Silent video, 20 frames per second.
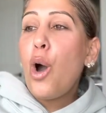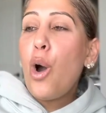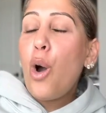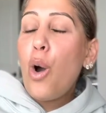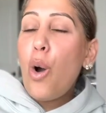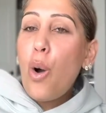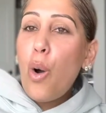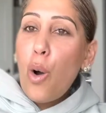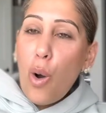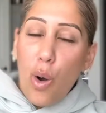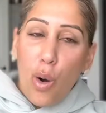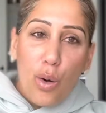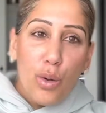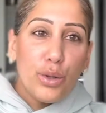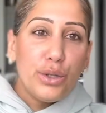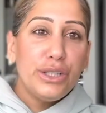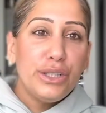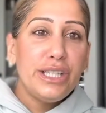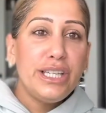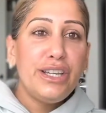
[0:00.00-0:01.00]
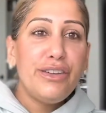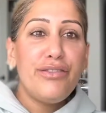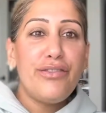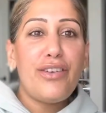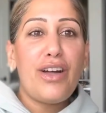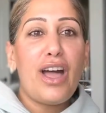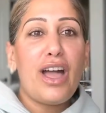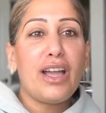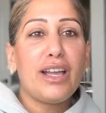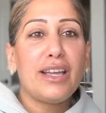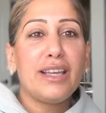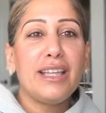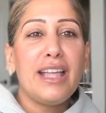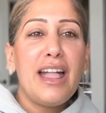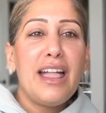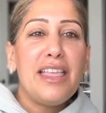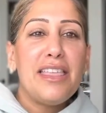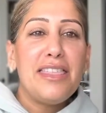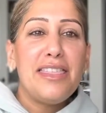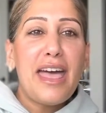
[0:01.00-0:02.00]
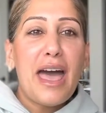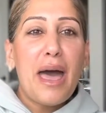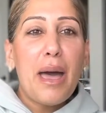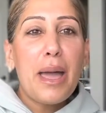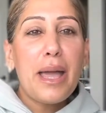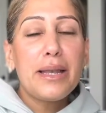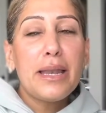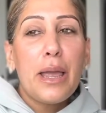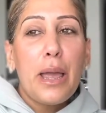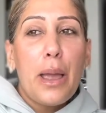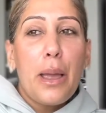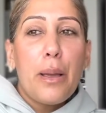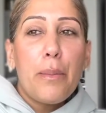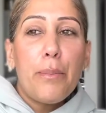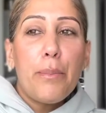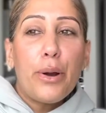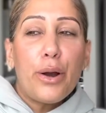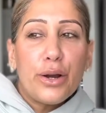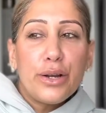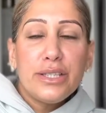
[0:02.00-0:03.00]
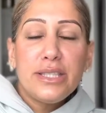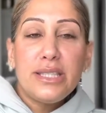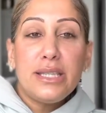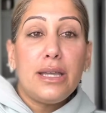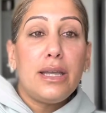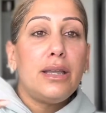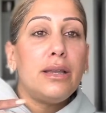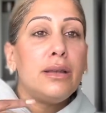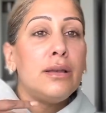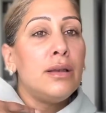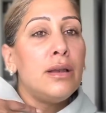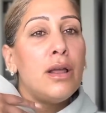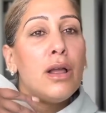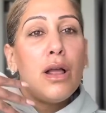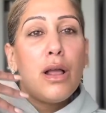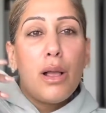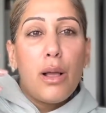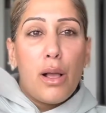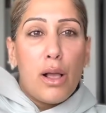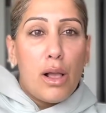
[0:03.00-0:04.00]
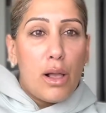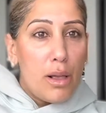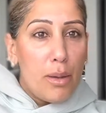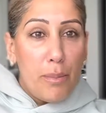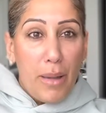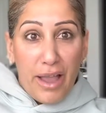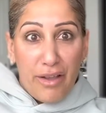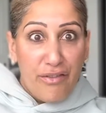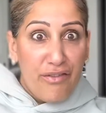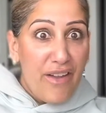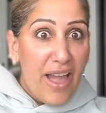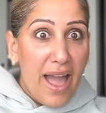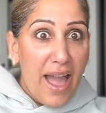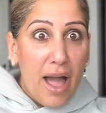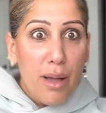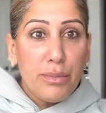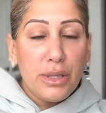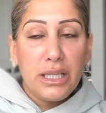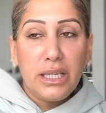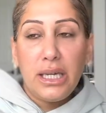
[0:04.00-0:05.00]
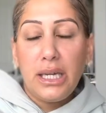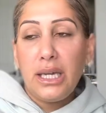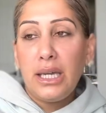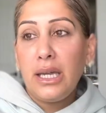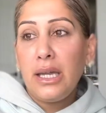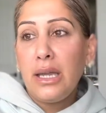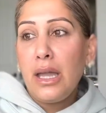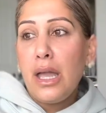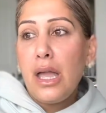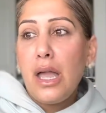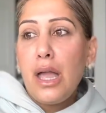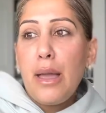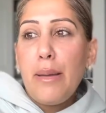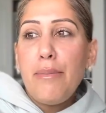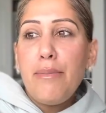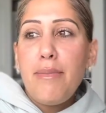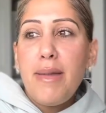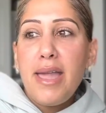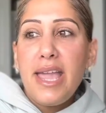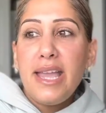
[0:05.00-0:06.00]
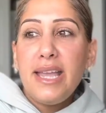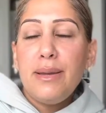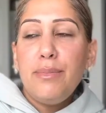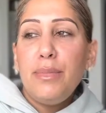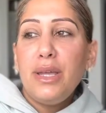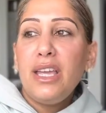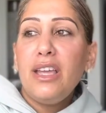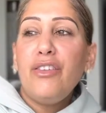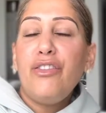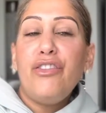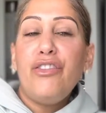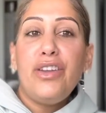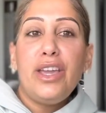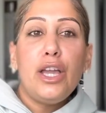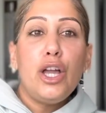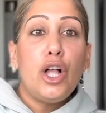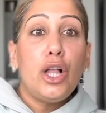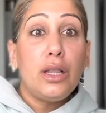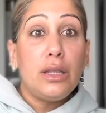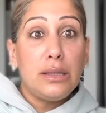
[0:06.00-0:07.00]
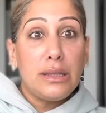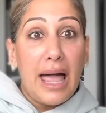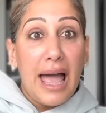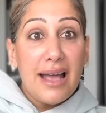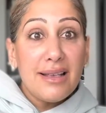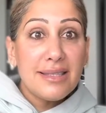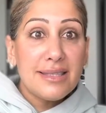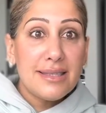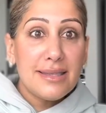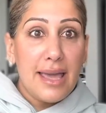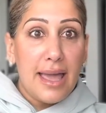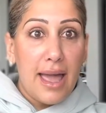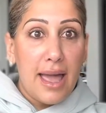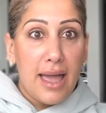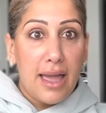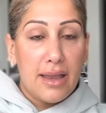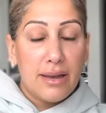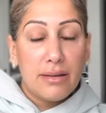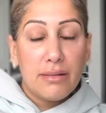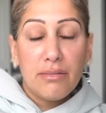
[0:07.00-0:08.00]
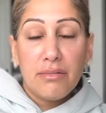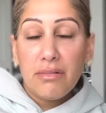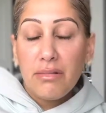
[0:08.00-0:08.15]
holy fuck, that person, my family, made me feel less than.